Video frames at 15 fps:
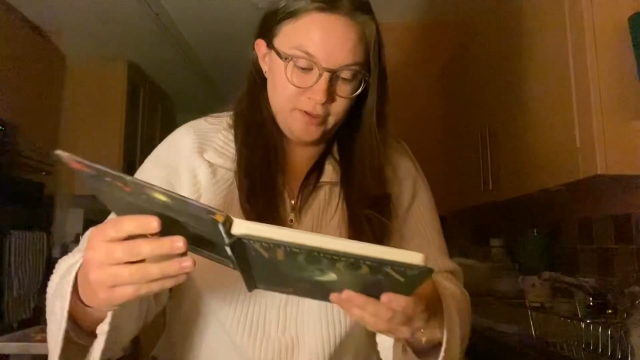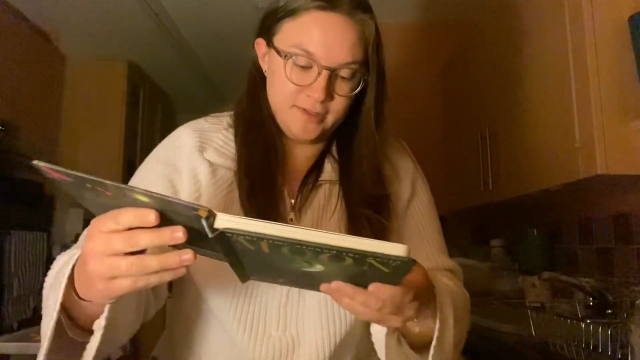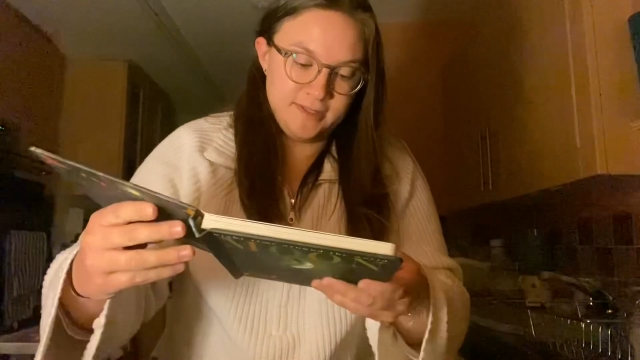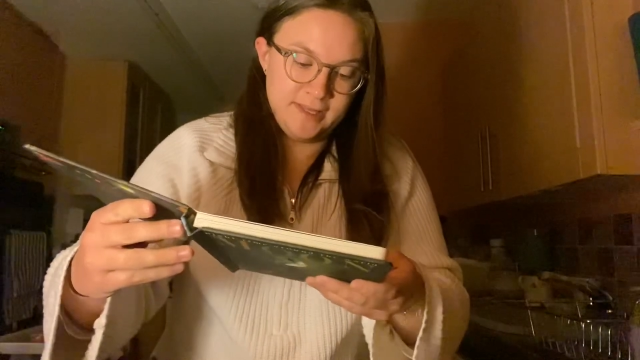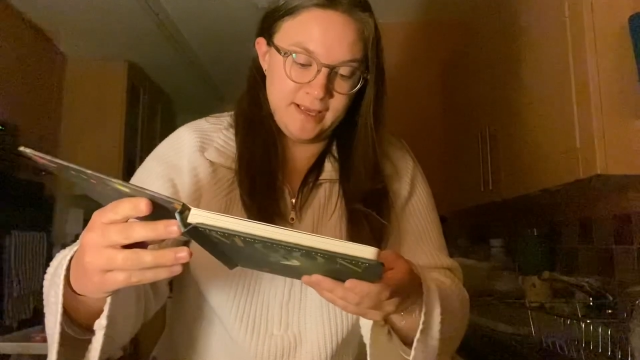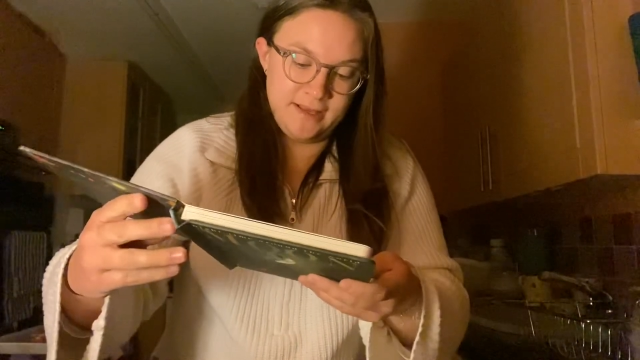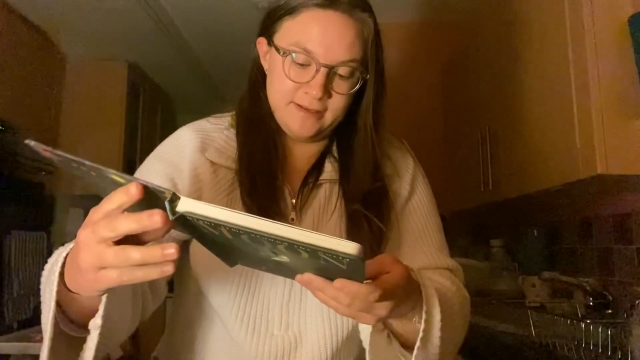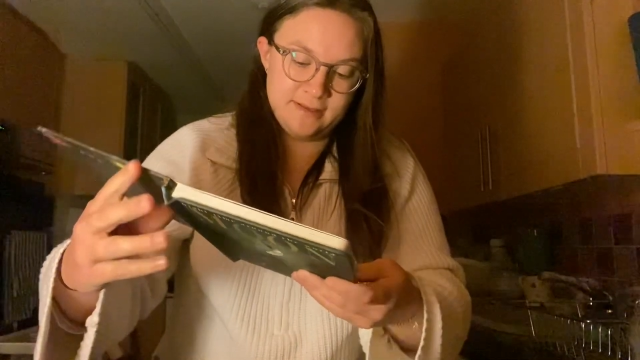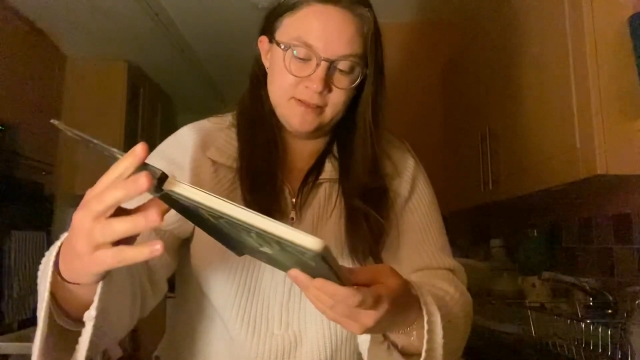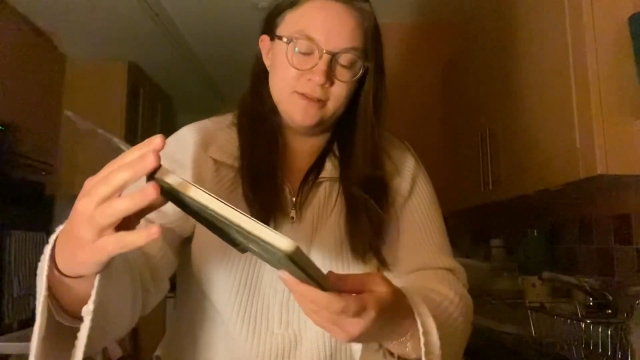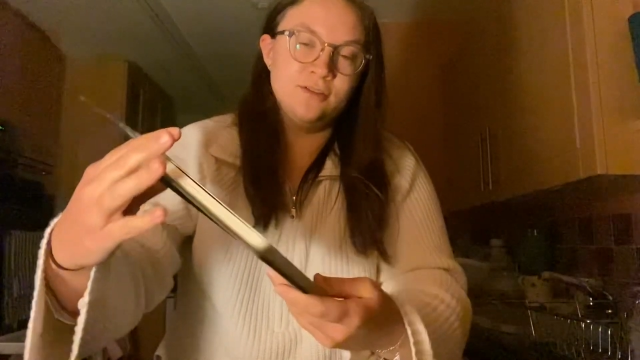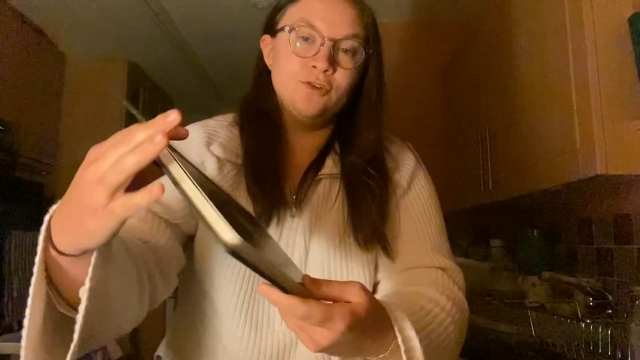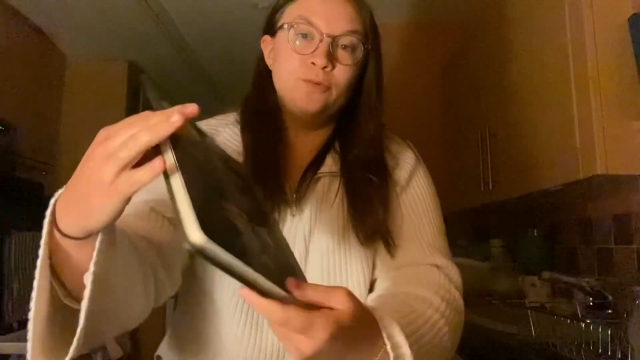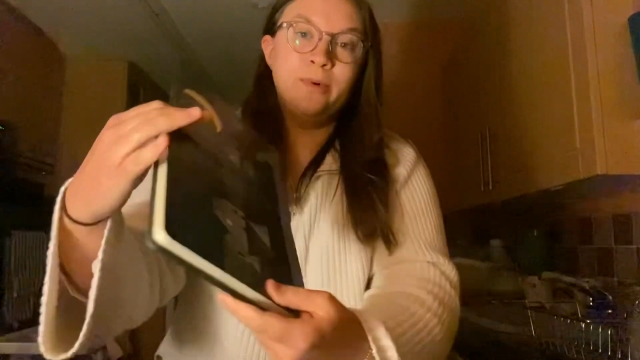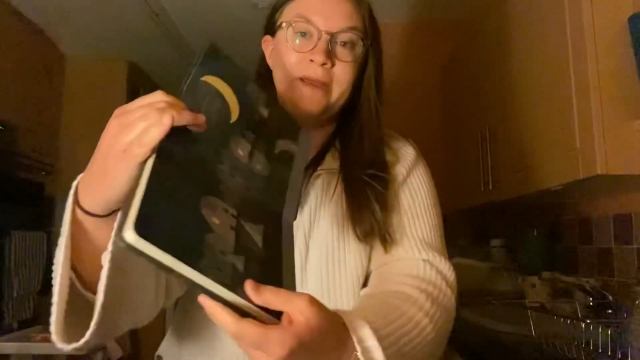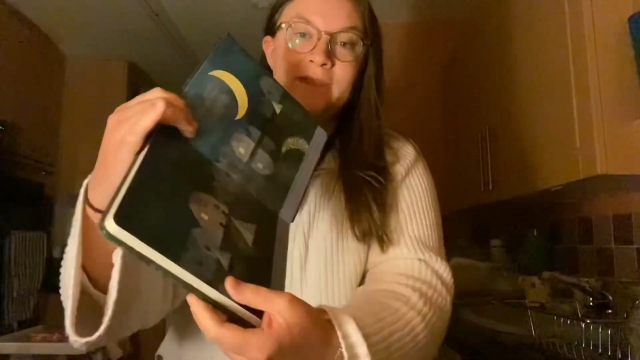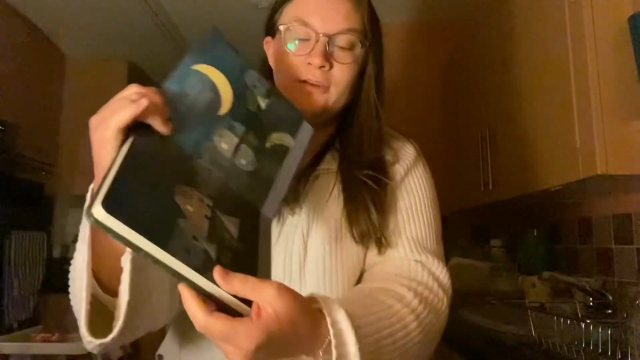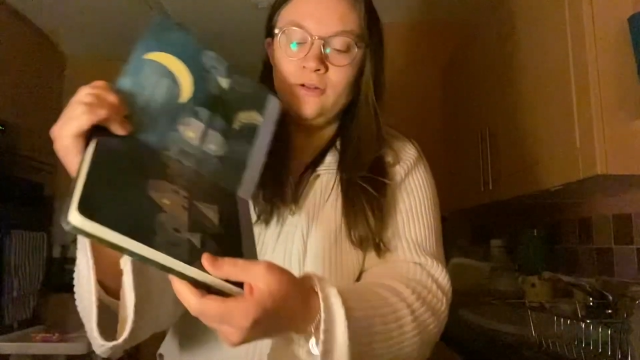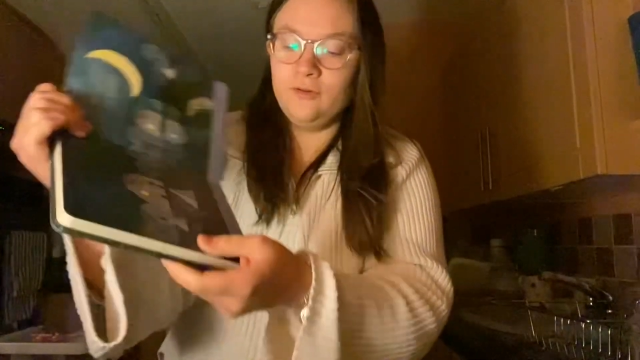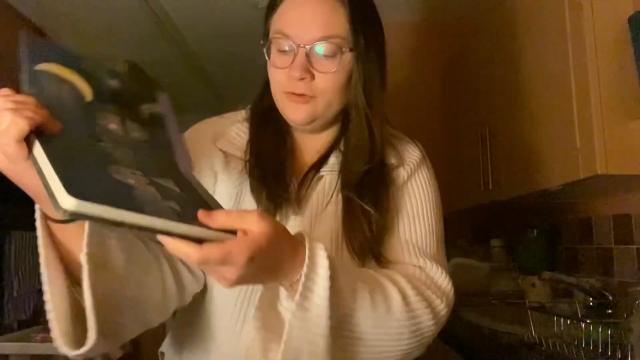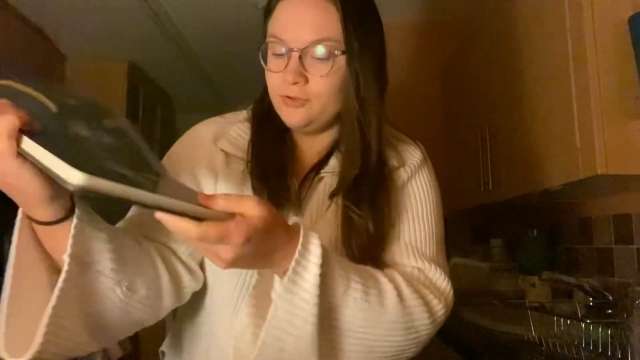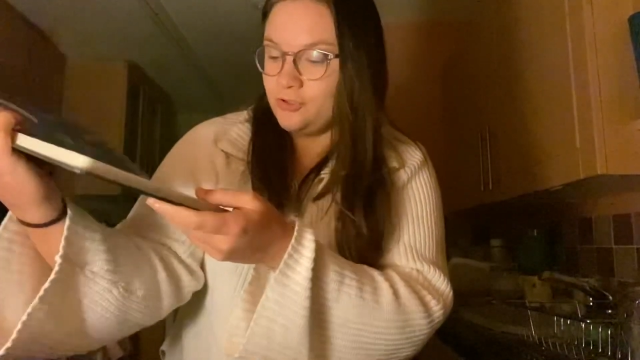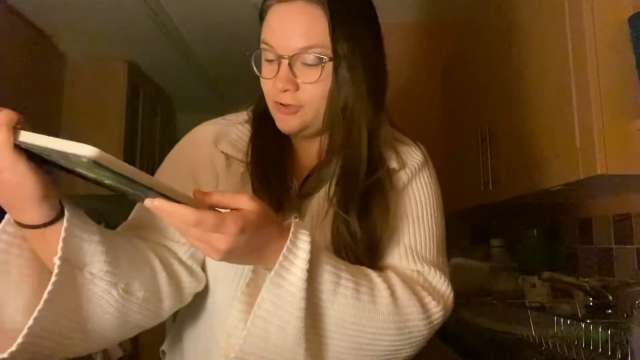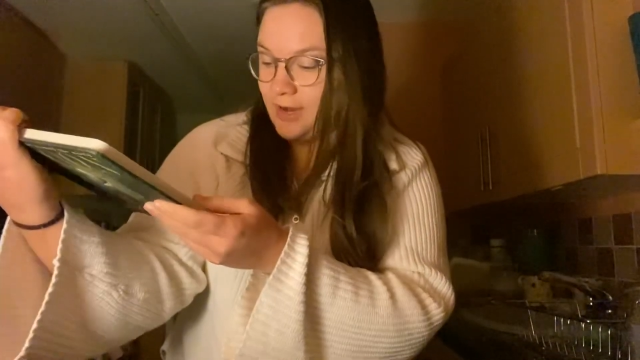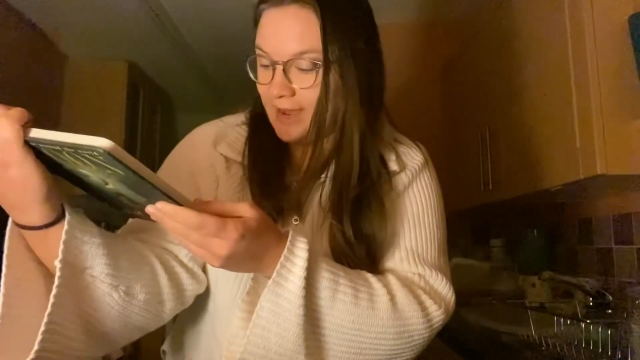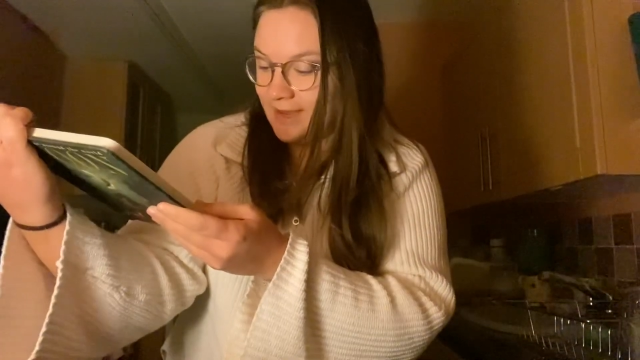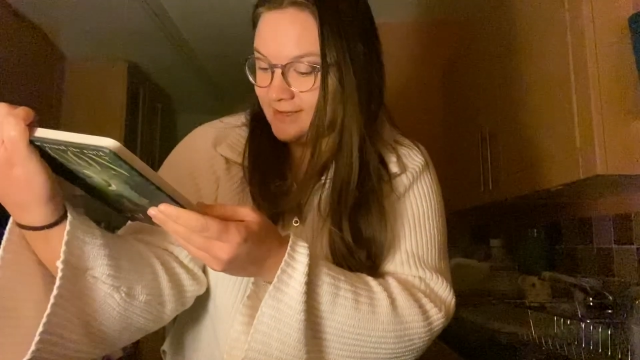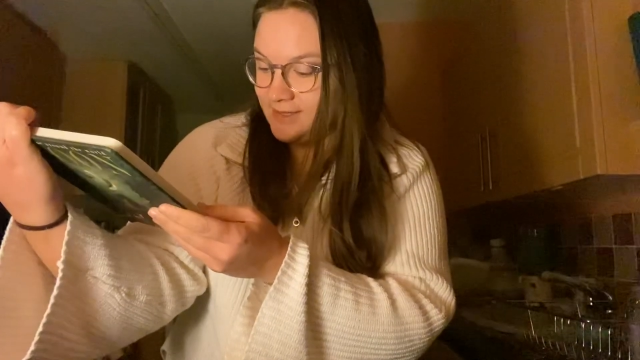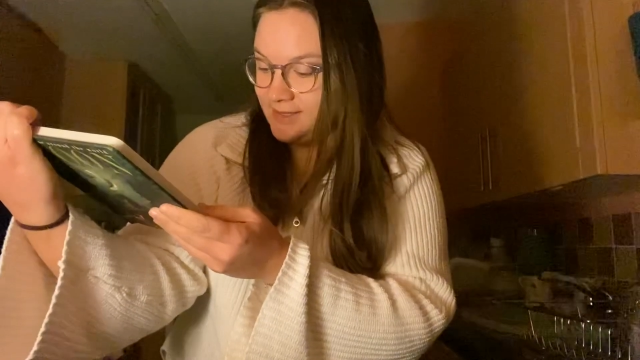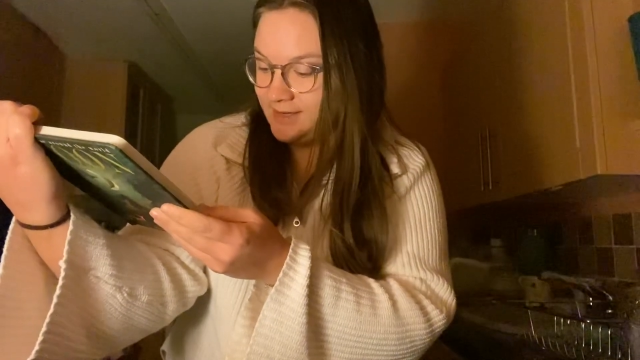It says, So when you close your
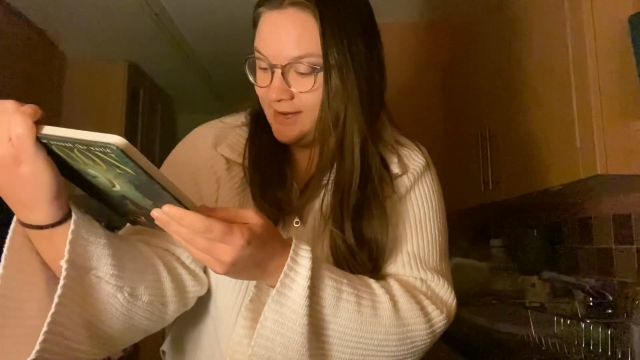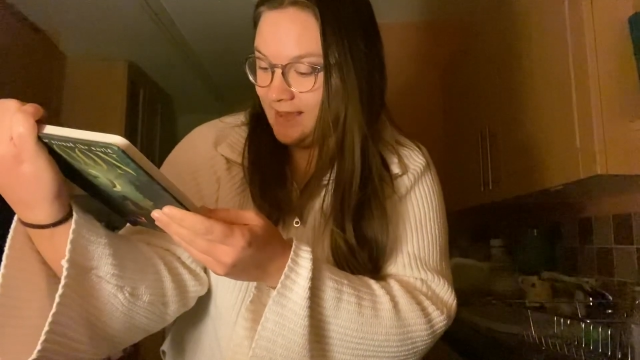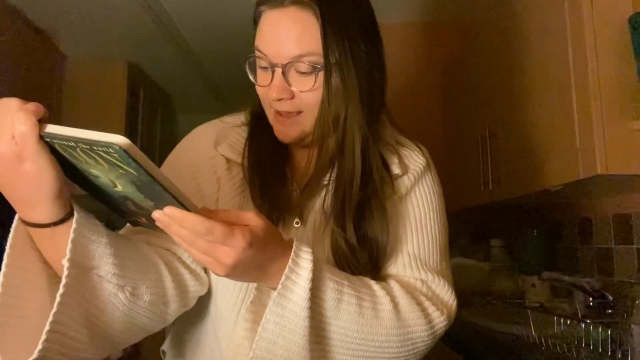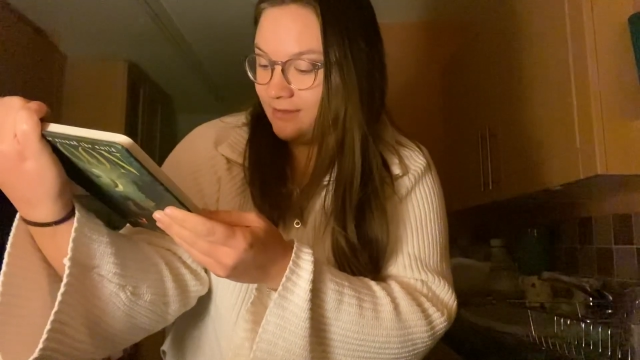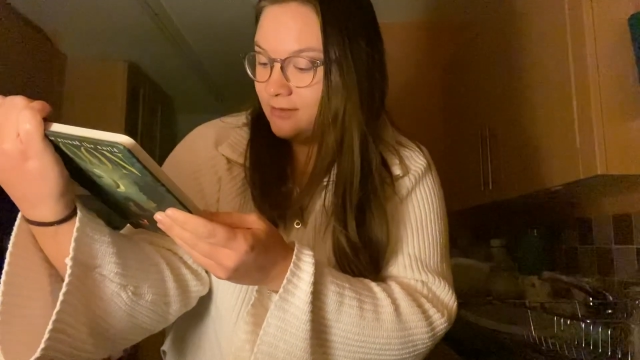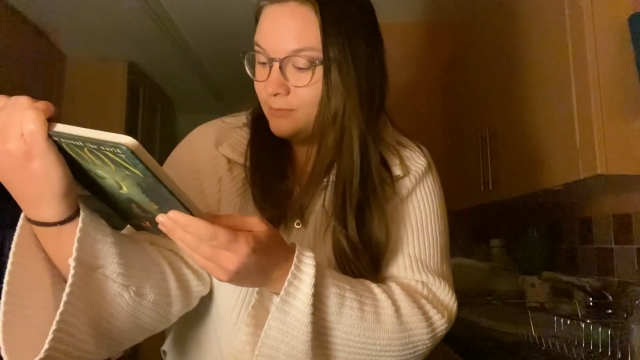eyes at night,